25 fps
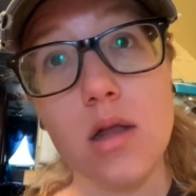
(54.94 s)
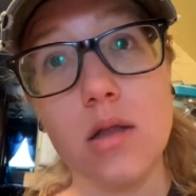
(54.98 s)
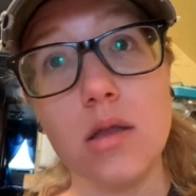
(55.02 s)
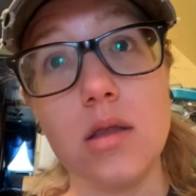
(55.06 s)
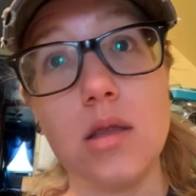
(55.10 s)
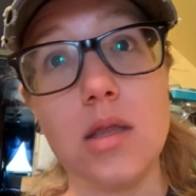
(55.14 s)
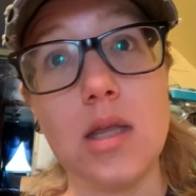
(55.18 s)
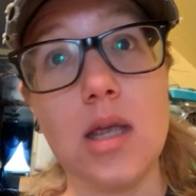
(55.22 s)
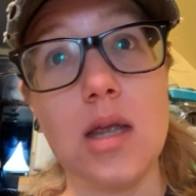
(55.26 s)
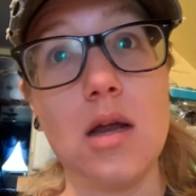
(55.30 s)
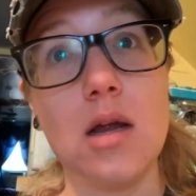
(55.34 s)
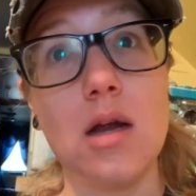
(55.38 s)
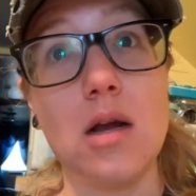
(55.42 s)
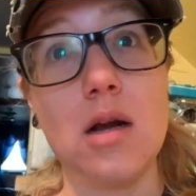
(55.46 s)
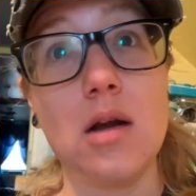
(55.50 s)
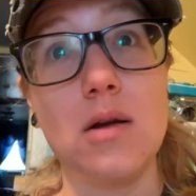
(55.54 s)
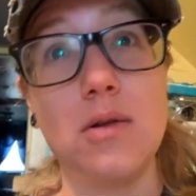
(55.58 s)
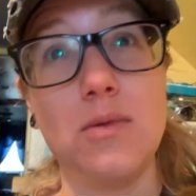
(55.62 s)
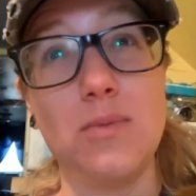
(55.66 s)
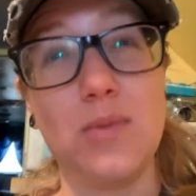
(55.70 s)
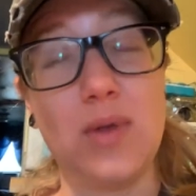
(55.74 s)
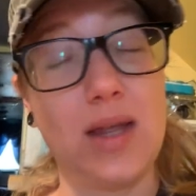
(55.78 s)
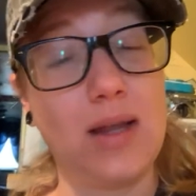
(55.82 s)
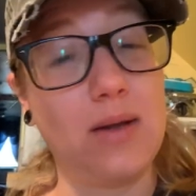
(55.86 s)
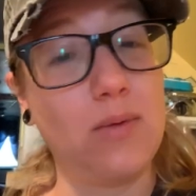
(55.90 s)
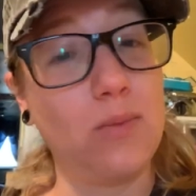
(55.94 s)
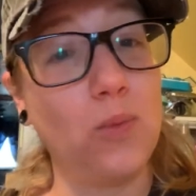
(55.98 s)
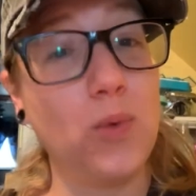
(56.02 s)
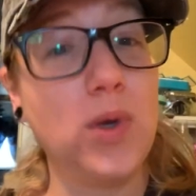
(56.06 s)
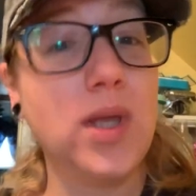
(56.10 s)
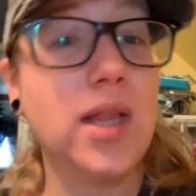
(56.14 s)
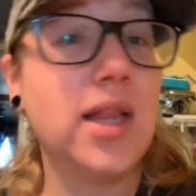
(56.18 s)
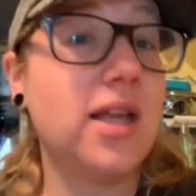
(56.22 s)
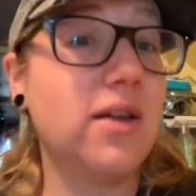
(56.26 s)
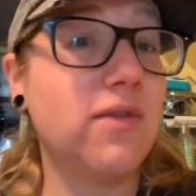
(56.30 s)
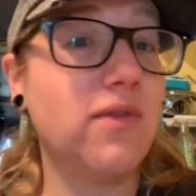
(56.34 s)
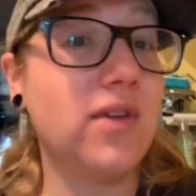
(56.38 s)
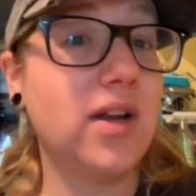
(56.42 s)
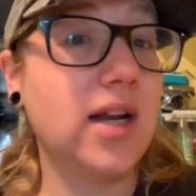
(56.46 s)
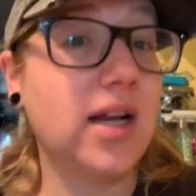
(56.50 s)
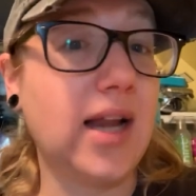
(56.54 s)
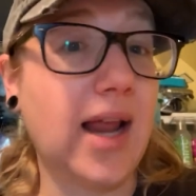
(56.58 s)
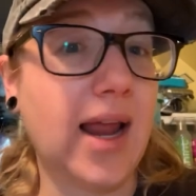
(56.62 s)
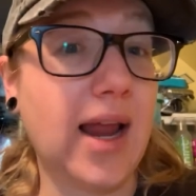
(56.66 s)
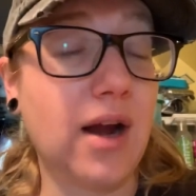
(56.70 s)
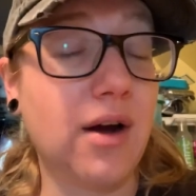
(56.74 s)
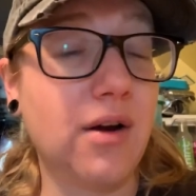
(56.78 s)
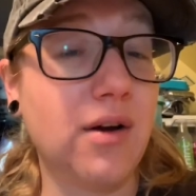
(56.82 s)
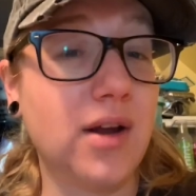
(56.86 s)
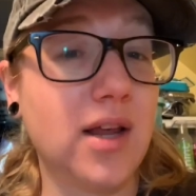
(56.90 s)
We live in an
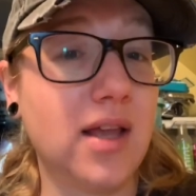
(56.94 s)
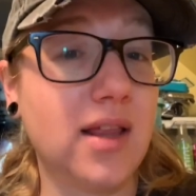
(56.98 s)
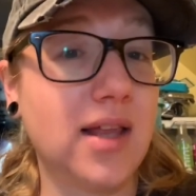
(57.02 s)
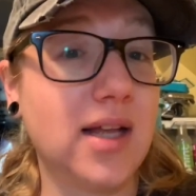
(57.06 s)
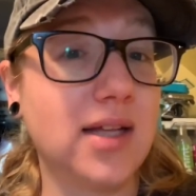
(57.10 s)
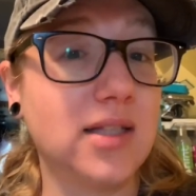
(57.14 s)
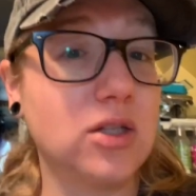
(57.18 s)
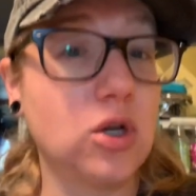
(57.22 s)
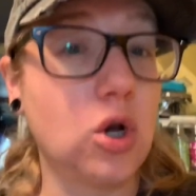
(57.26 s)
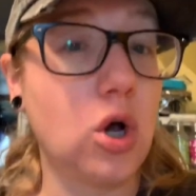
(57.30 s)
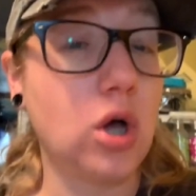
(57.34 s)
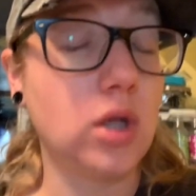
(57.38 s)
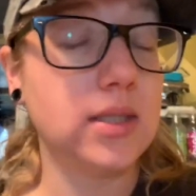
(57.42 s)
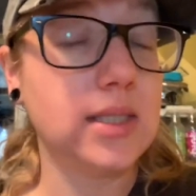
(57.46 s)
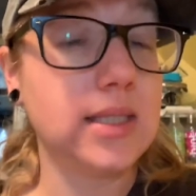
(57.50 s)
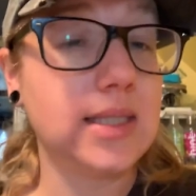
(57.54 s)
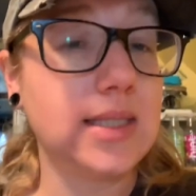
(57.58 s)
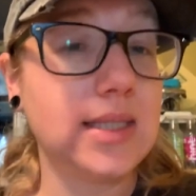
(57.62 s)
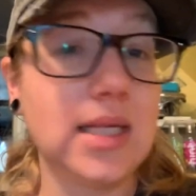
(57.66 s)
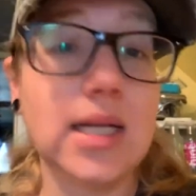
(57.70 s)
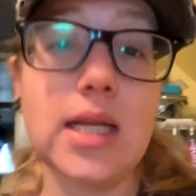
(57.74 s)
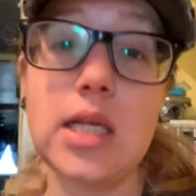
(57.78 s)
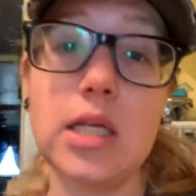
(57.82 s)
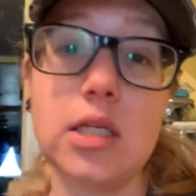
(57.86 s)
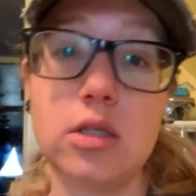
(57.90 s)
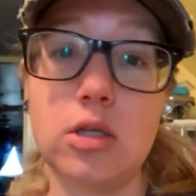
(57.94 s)
area that's called a city,